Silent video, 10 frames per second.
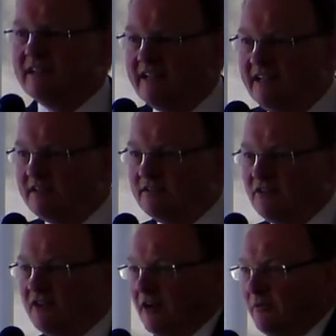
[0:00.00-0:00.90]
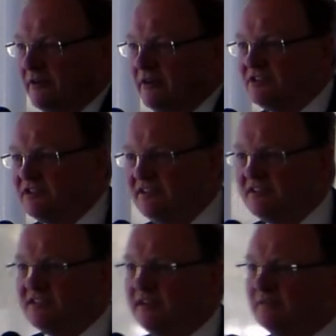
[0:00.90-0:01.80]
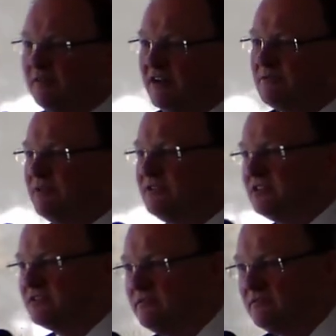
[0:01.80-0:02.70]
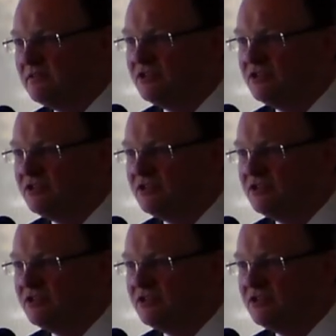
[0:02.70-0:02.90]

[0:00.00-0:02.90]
lead and coerce and incentivise, but just